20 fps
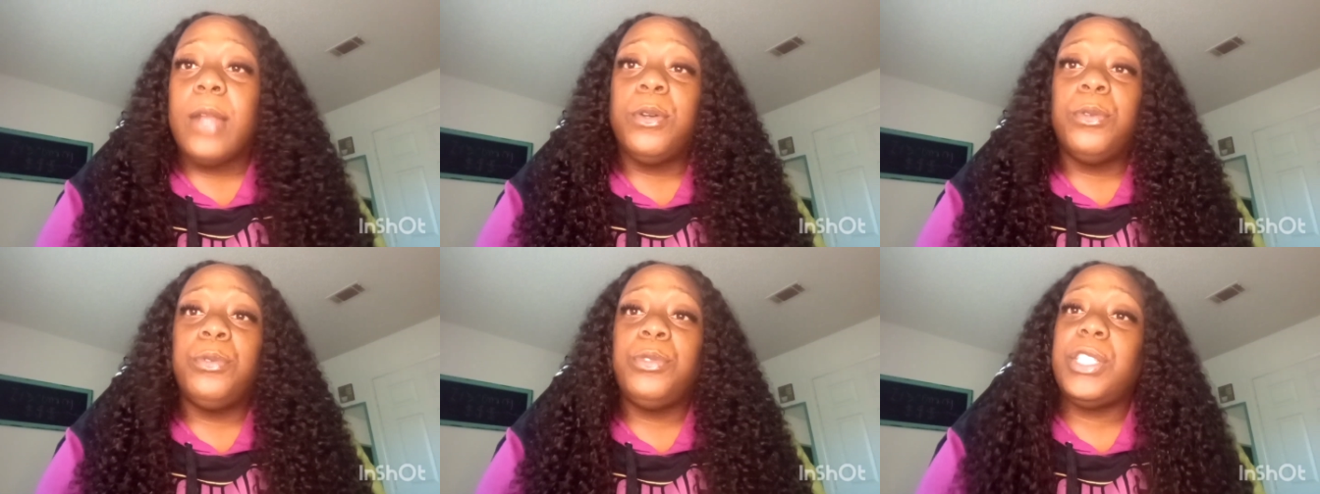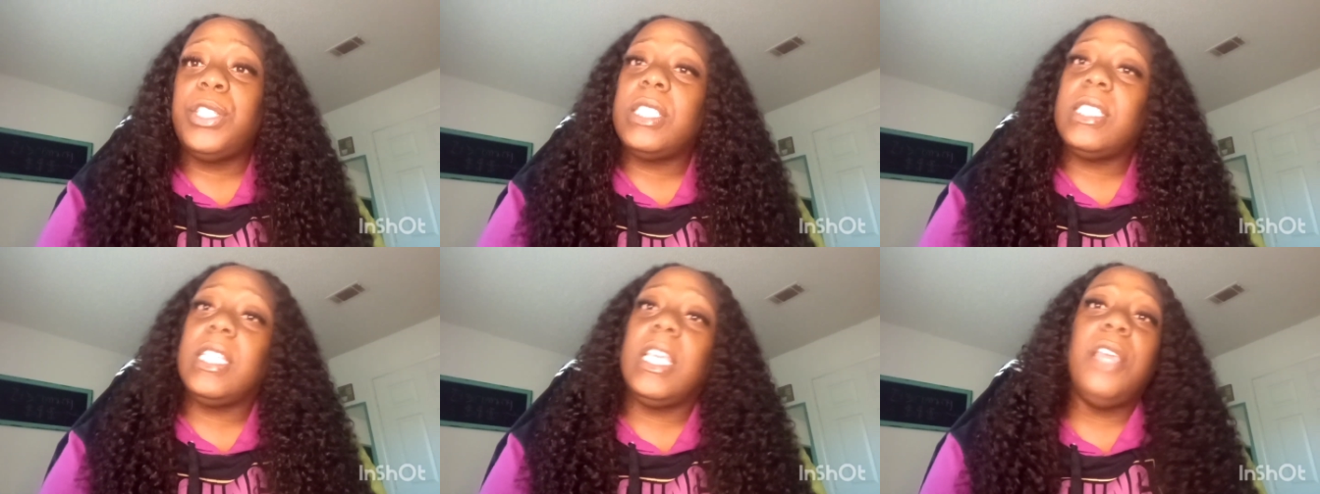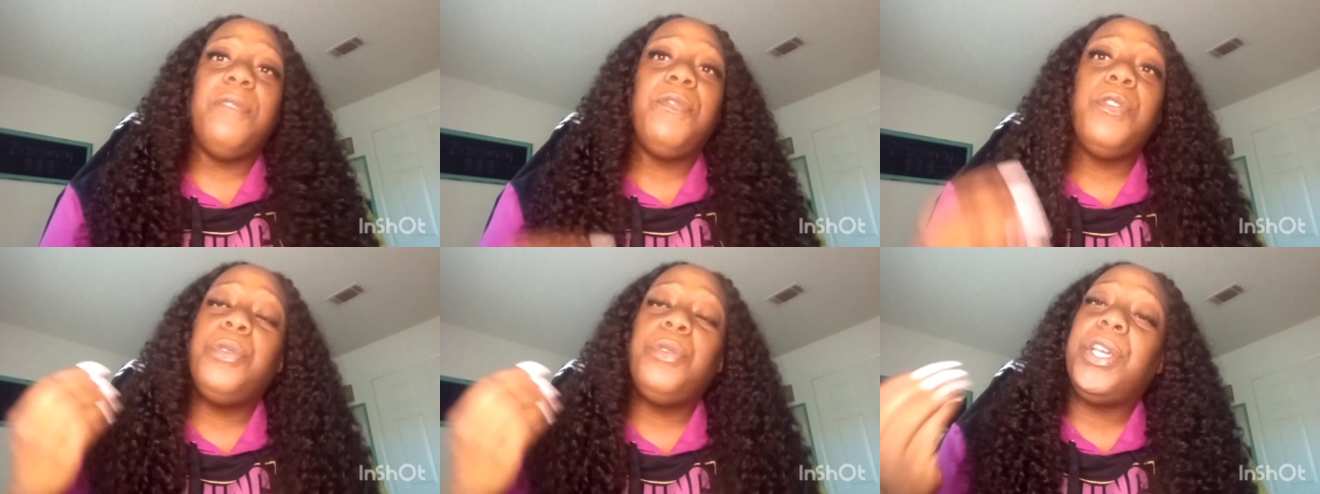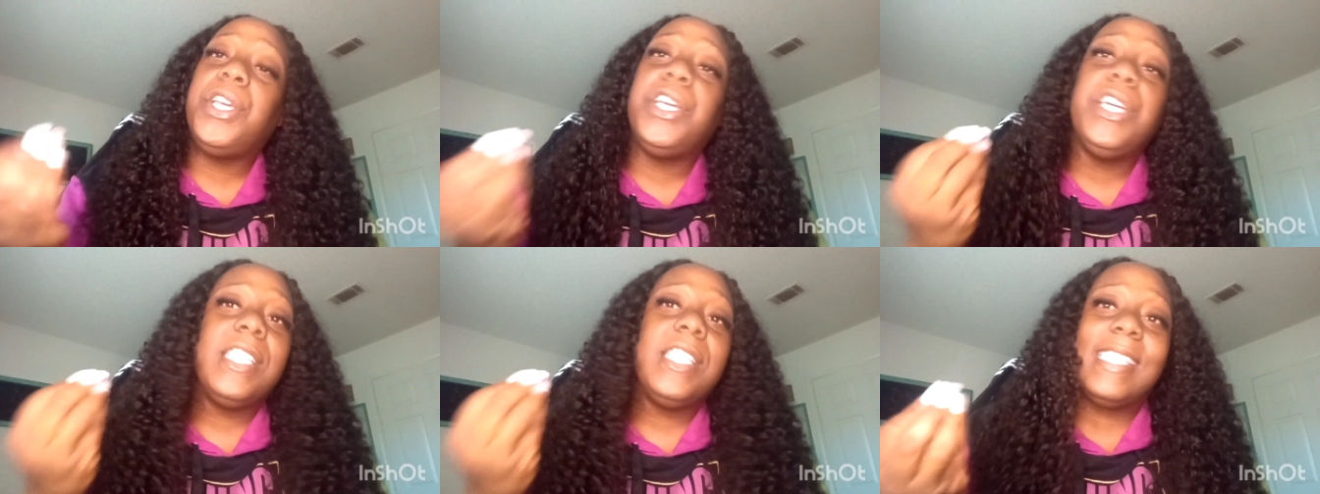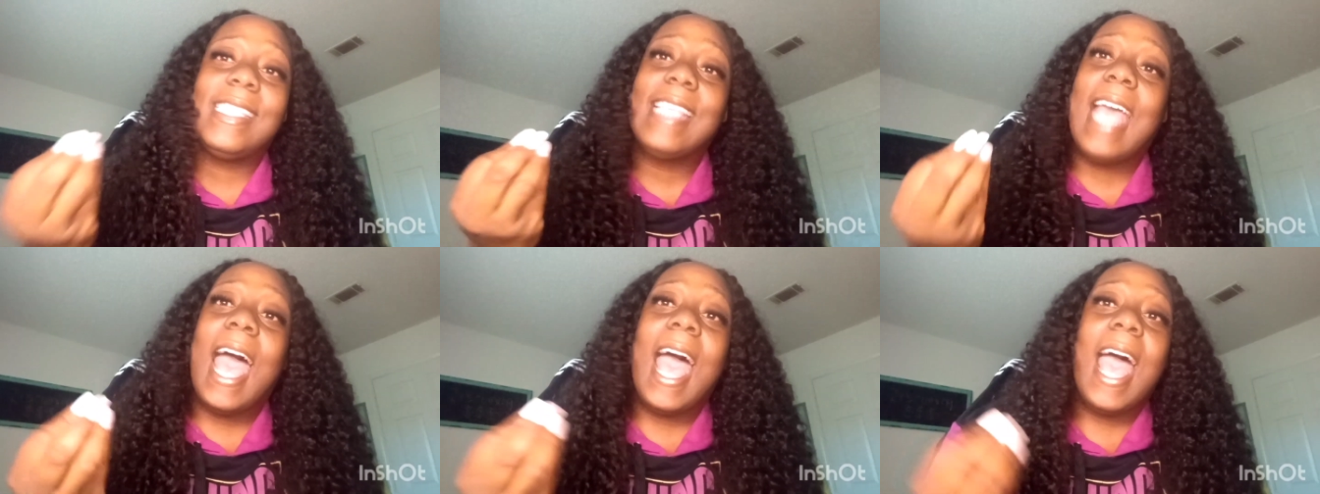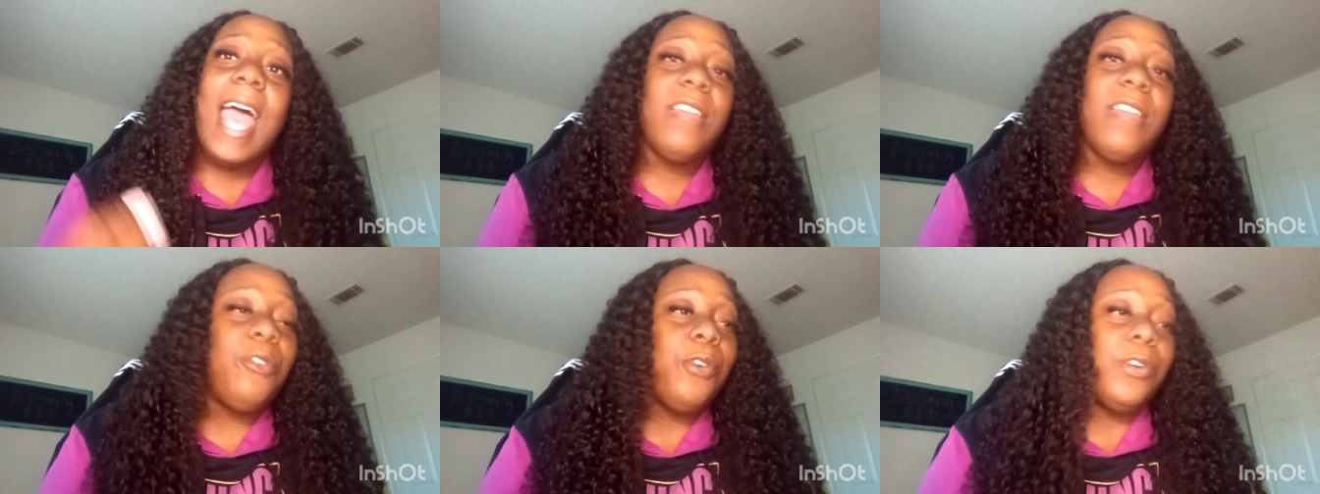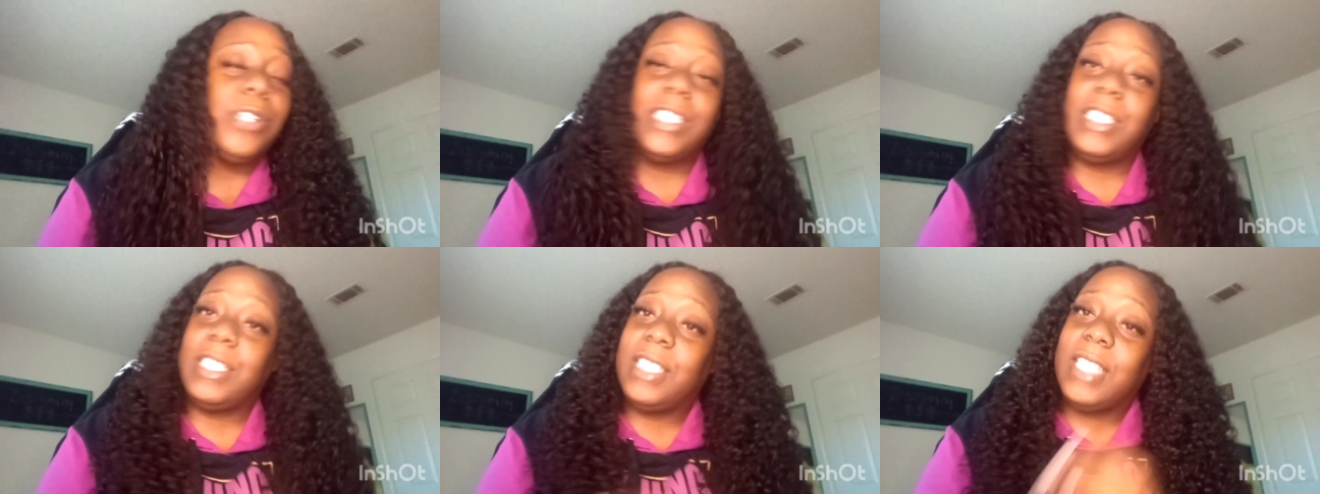don't just give you the good side
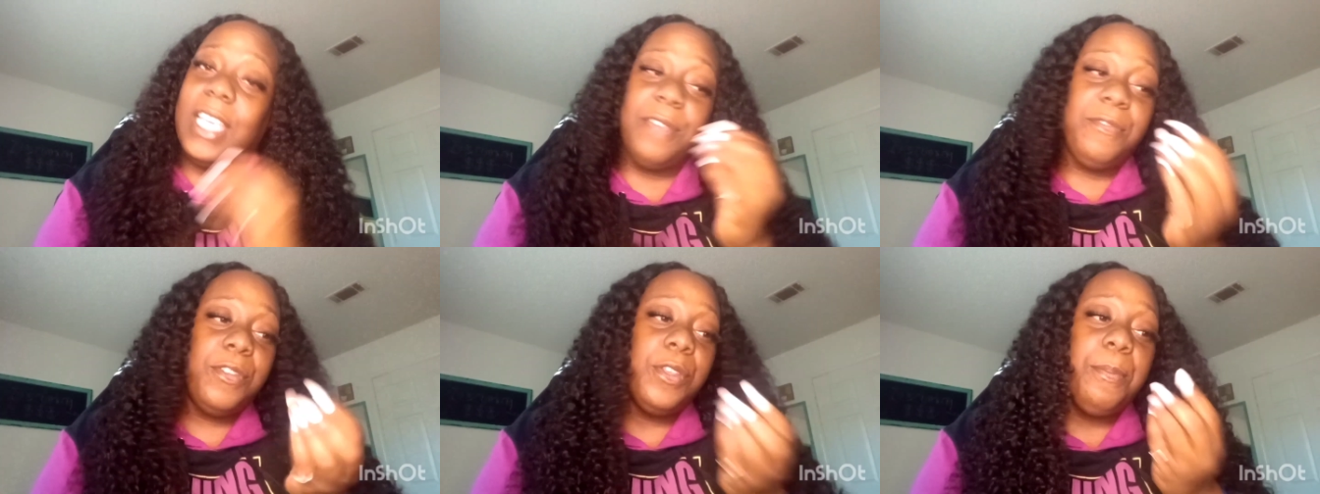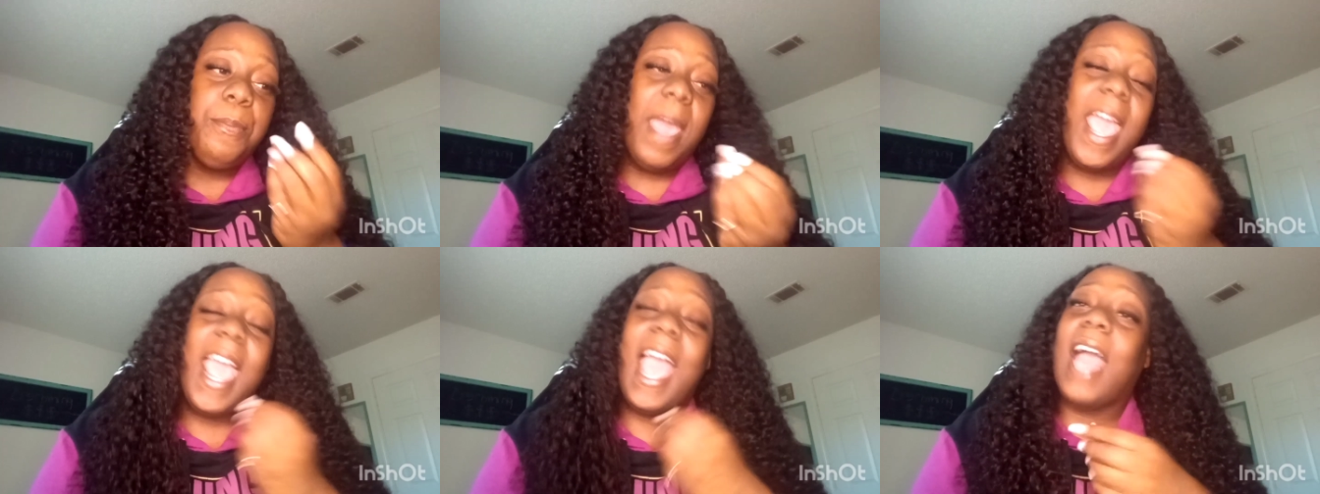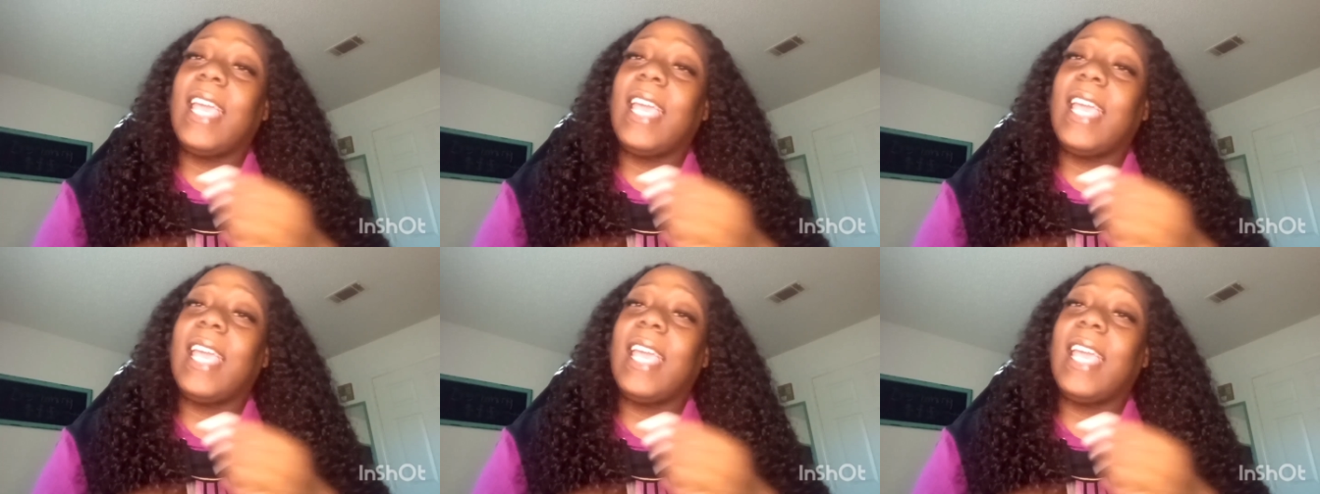or just give you the bad.